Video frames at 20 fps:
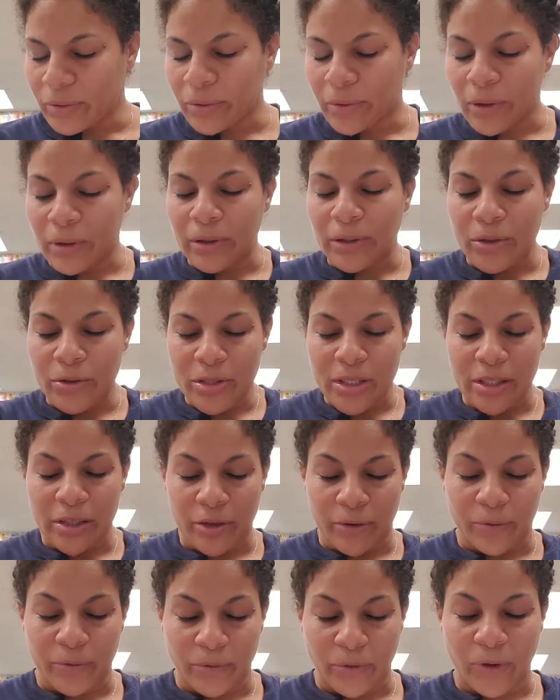using
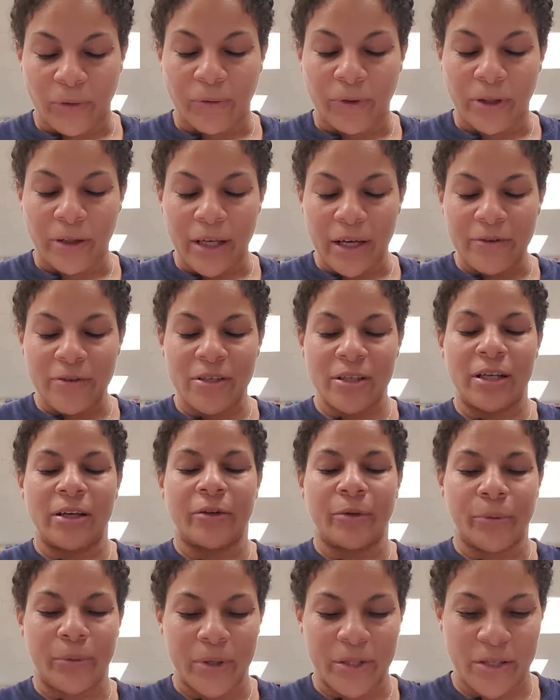the real life
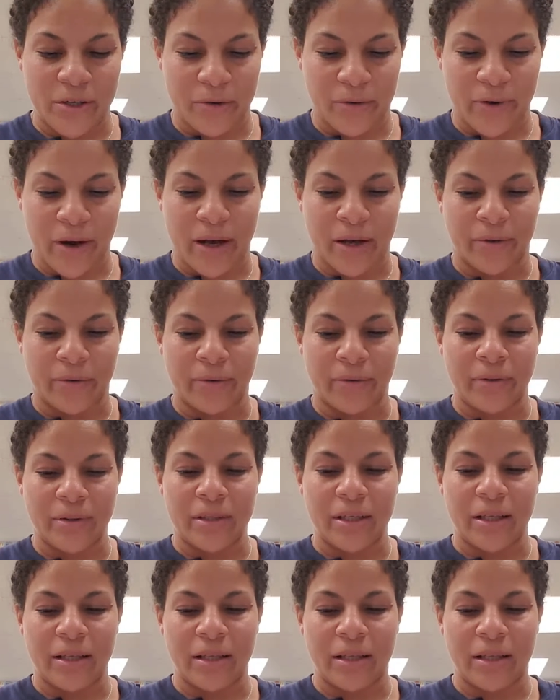scenario, what's around,